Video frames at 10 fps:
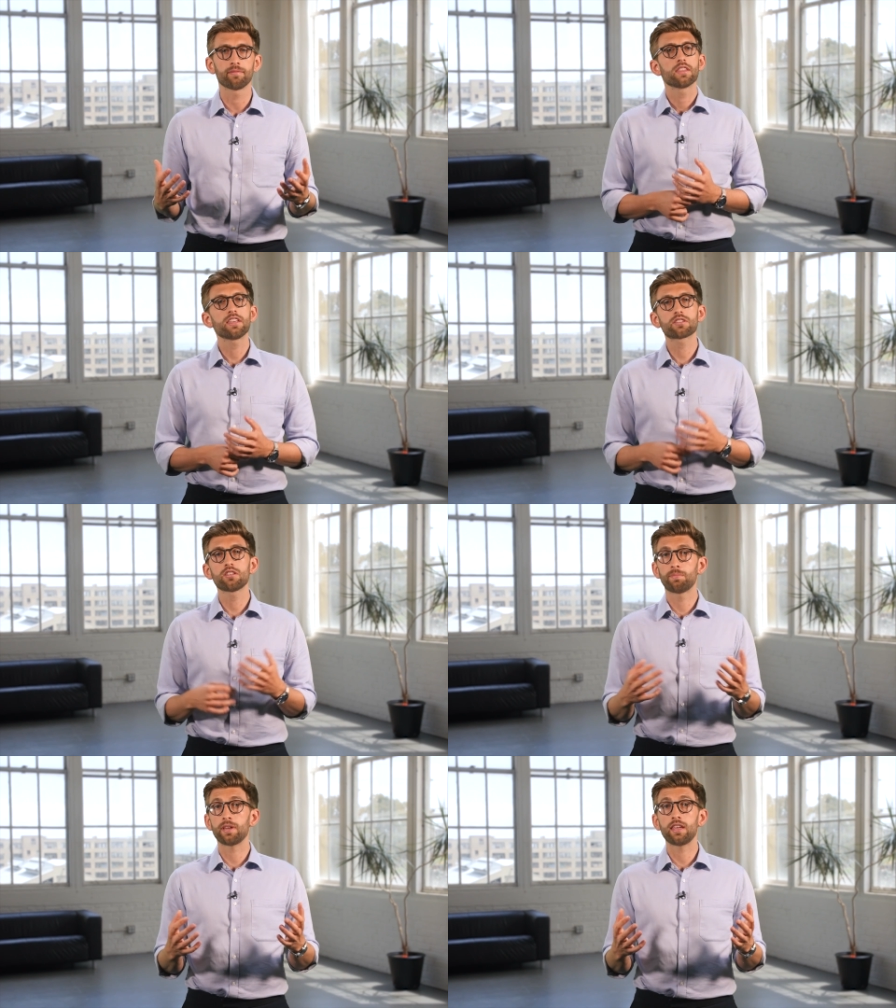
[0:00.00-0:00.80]
This could
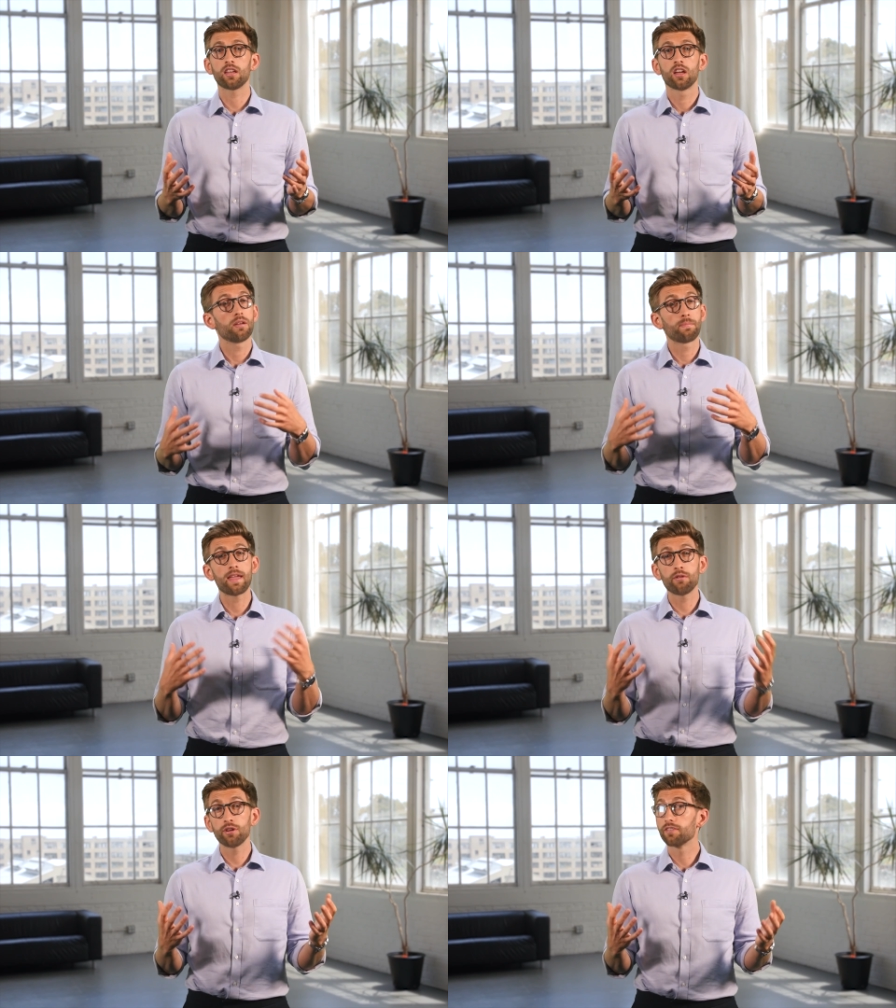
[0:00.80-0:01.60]
be a
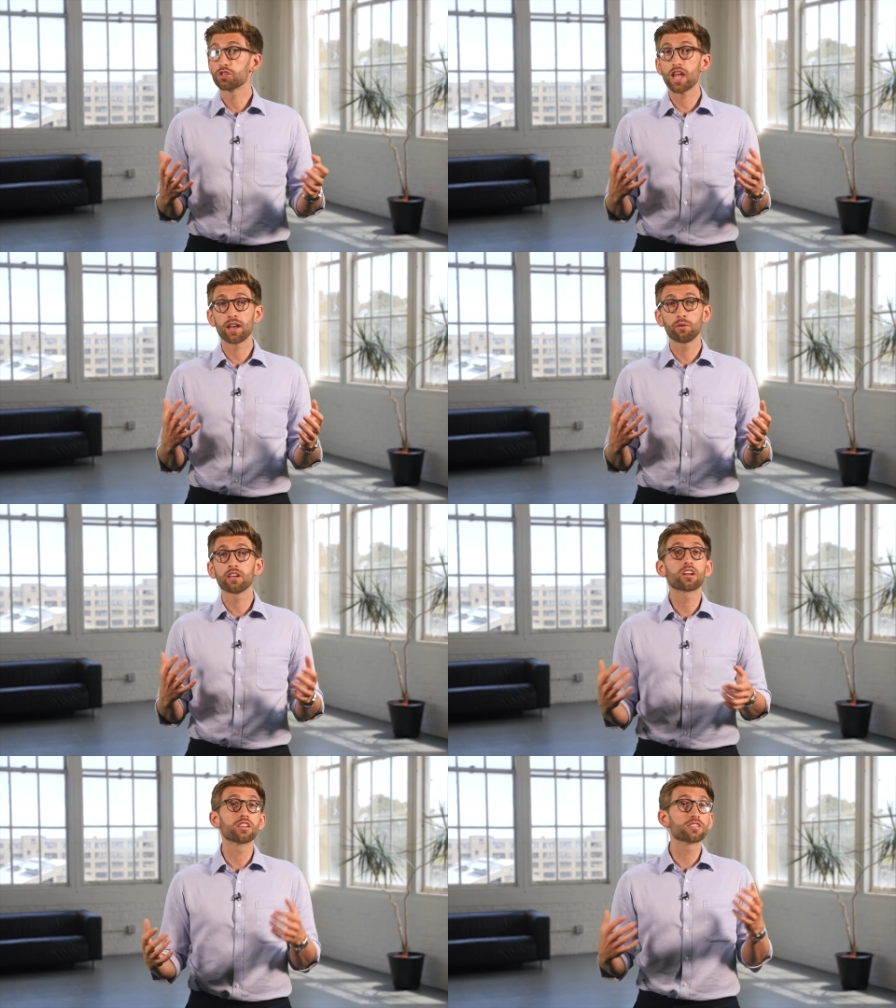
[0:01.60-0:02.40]
period of shadowing a
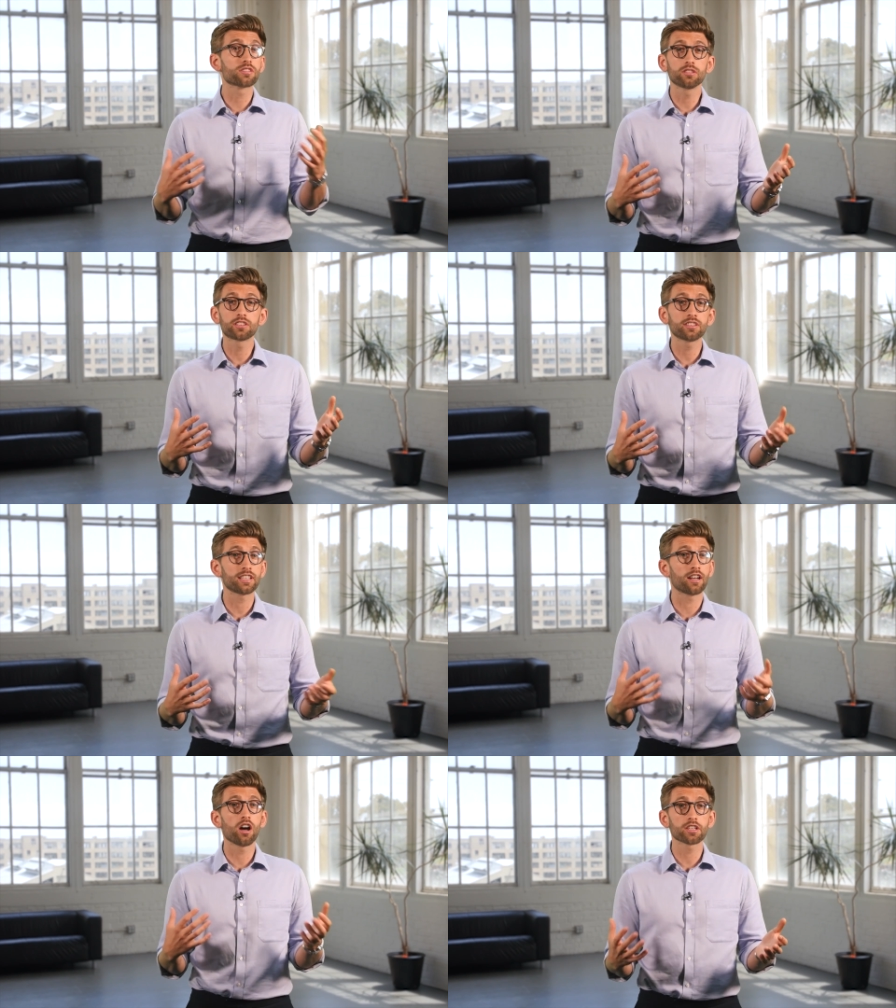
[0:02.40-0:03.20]
consultant in
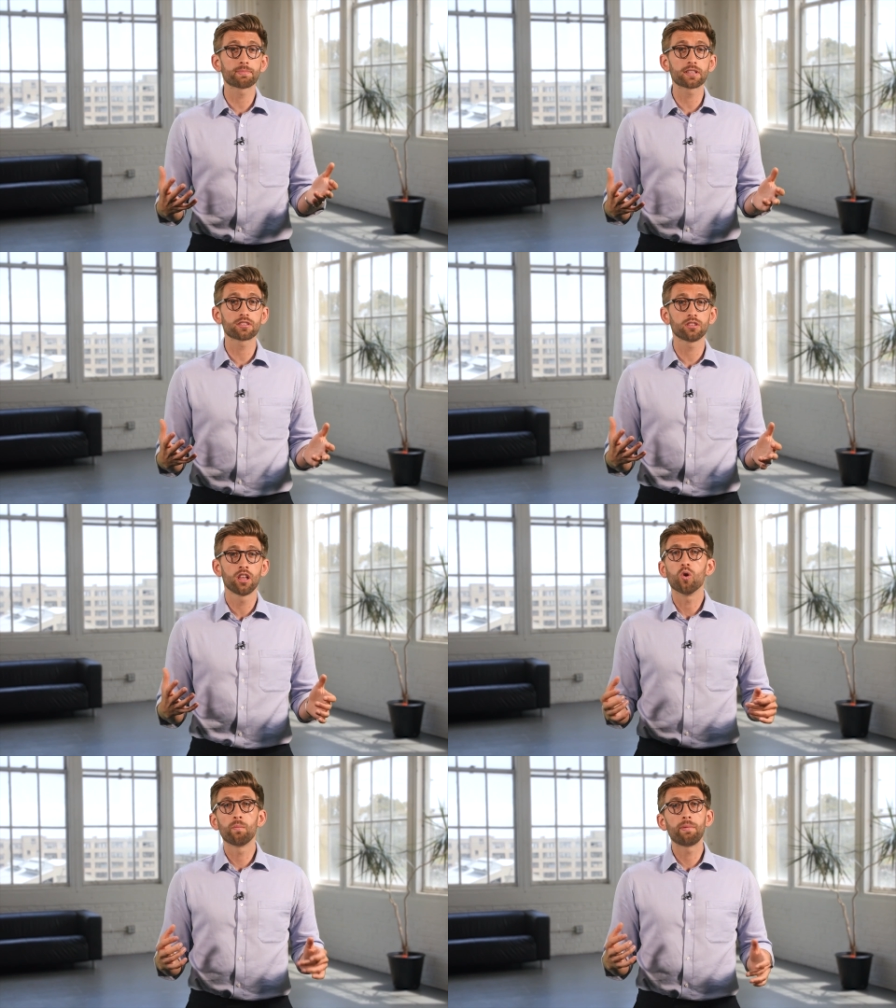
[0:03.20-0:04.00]
a hospital
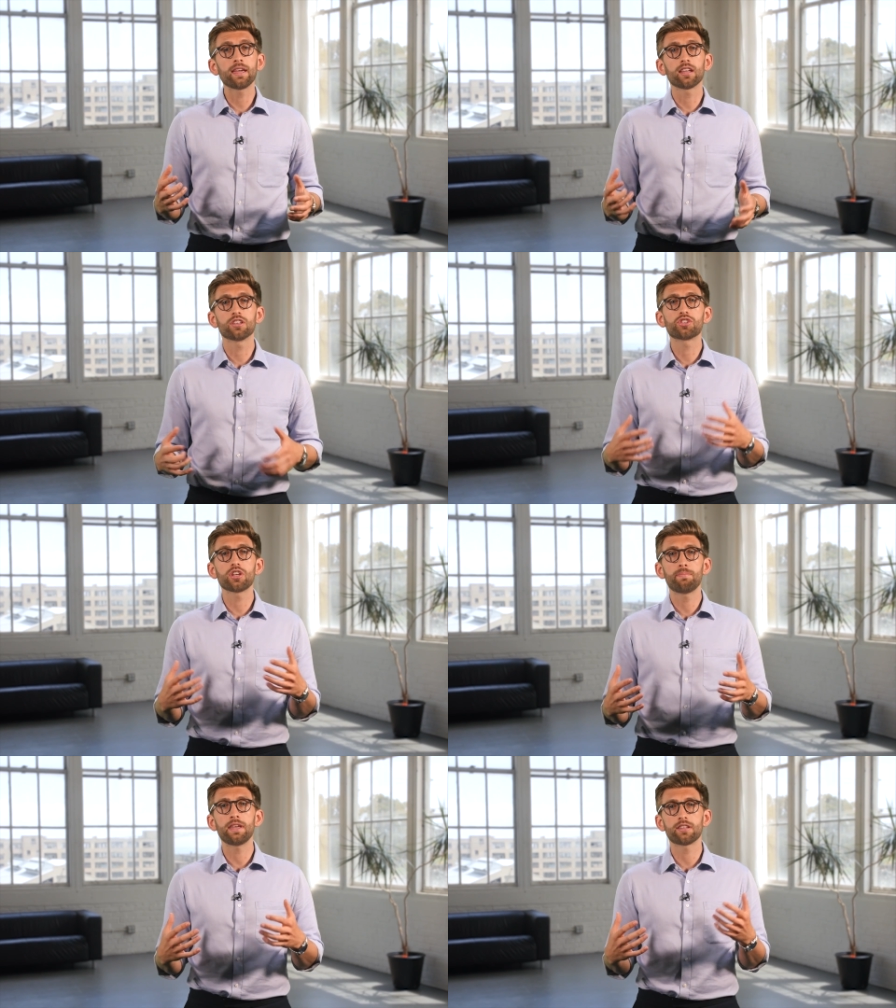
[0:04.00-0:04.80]
or being in a
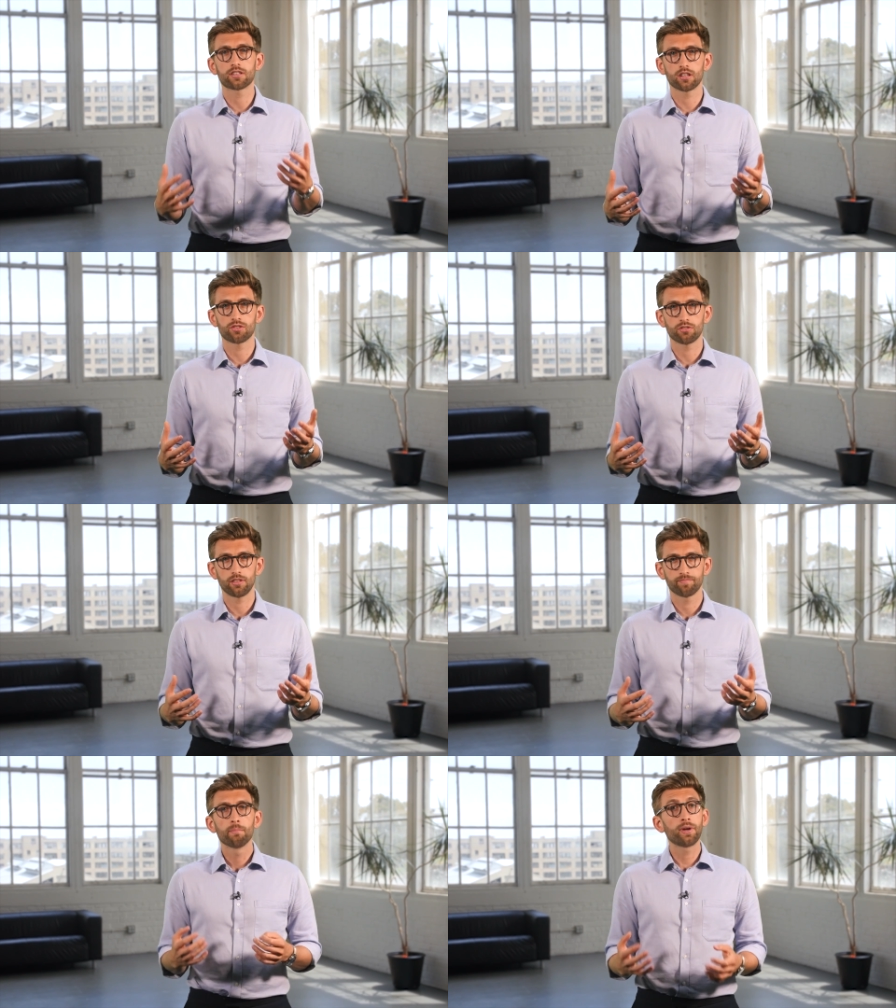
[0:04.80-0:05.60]
GP surgery
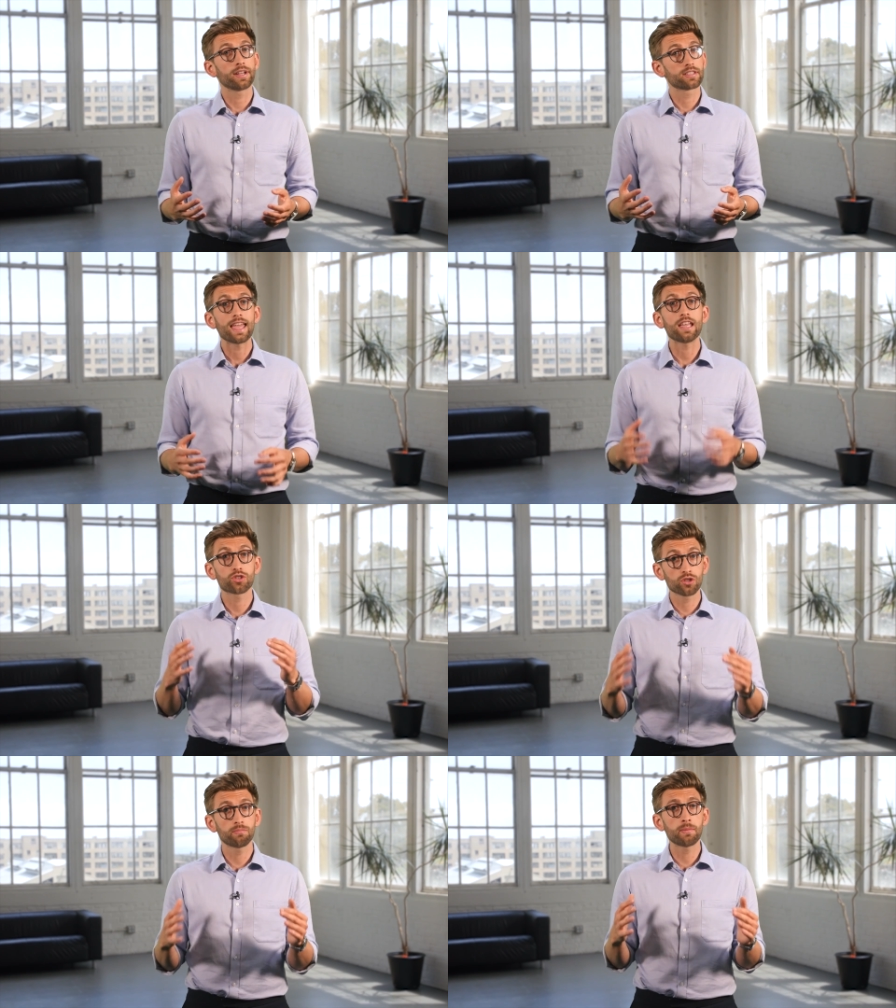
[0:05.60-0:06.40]
but it
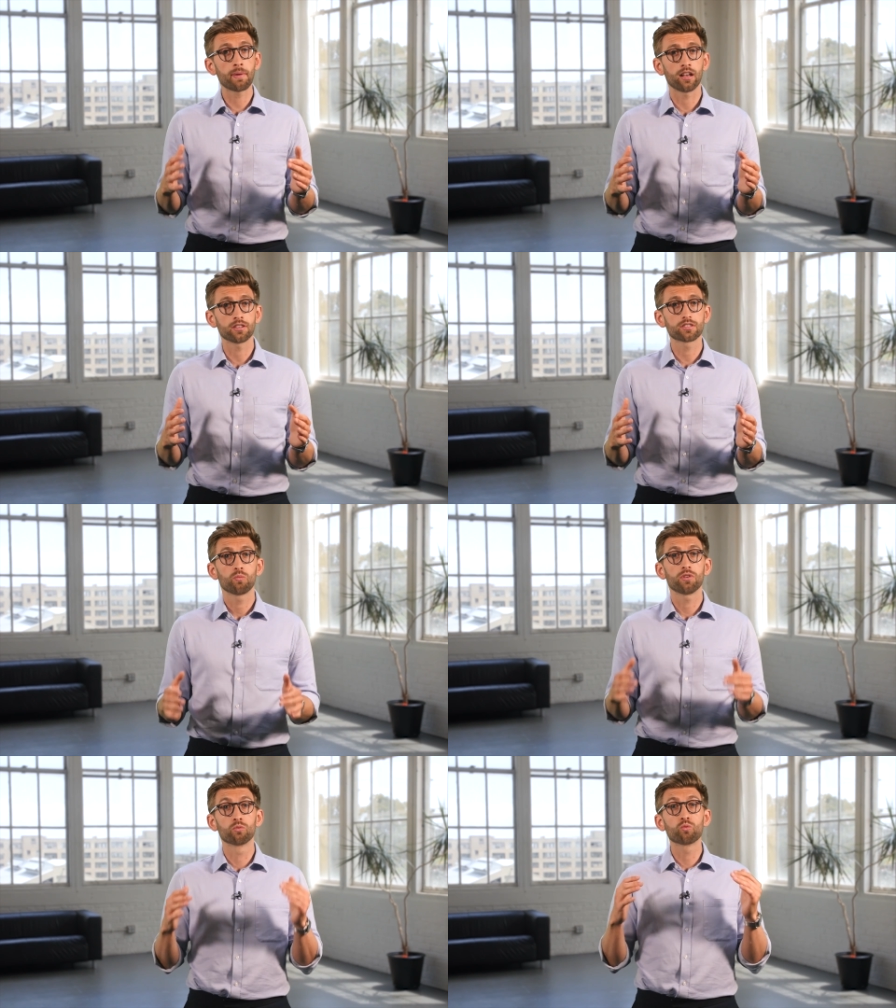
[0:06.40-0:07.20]
should be balanced
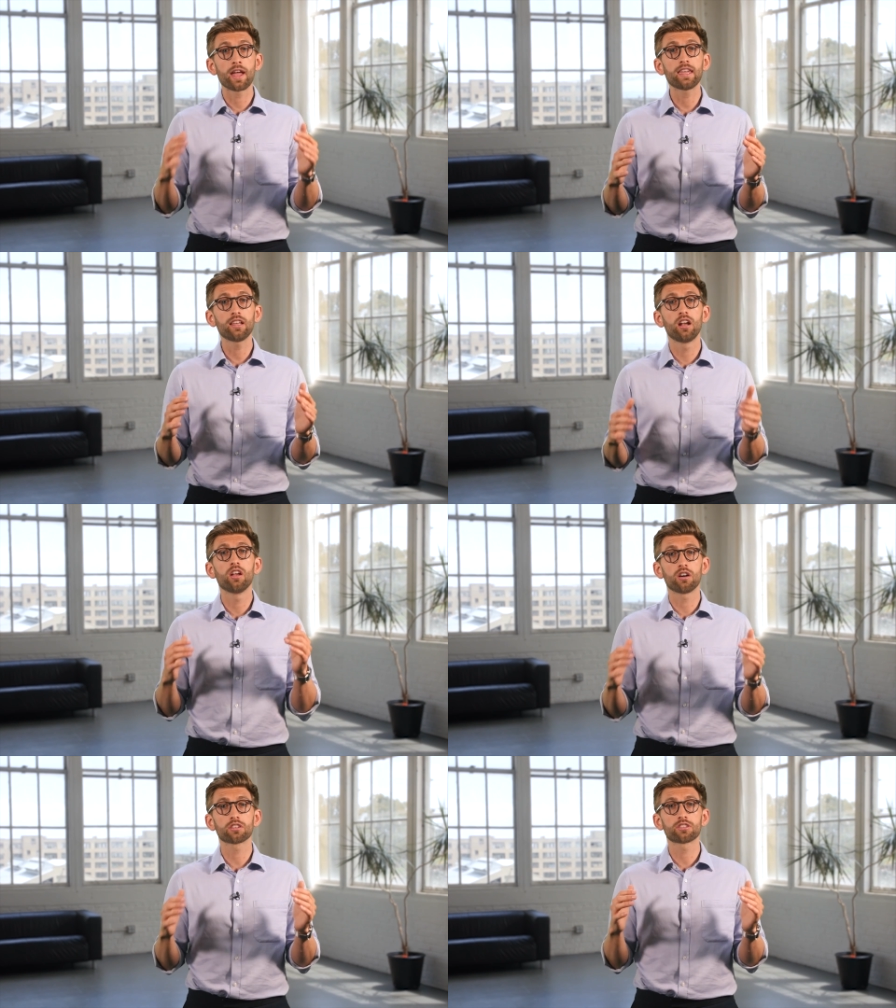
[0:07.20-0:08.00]
with a regular
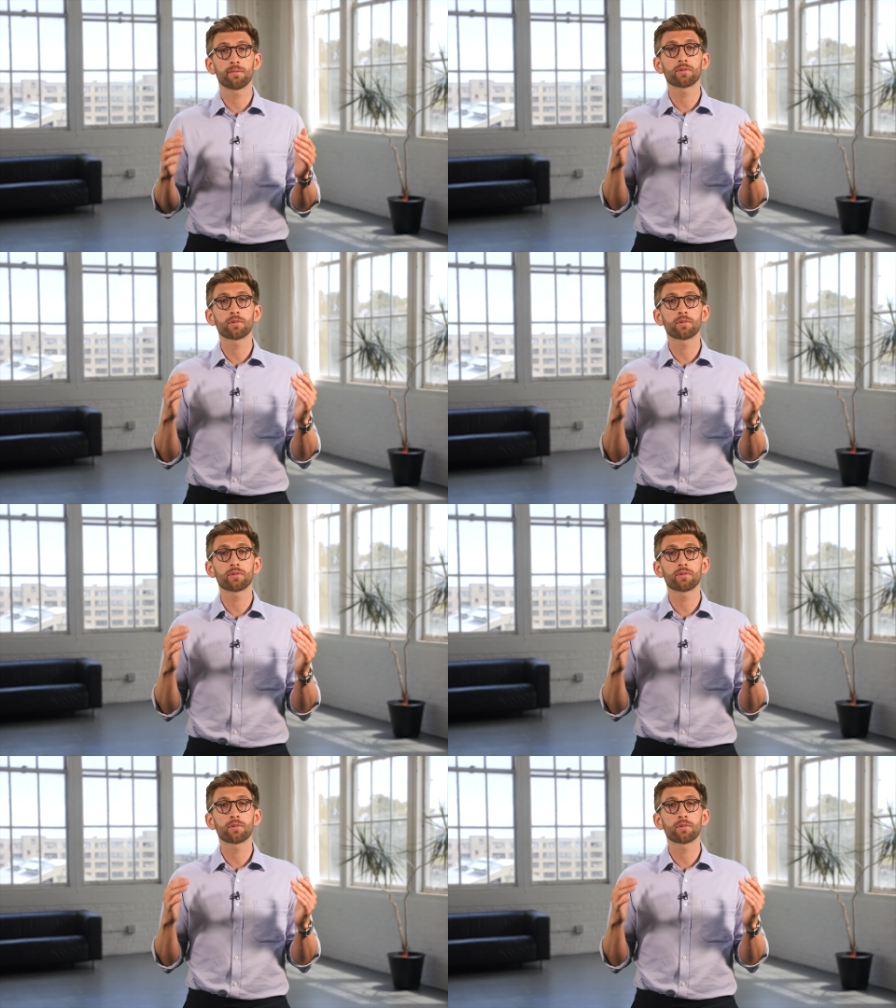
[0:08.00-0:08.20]
long-term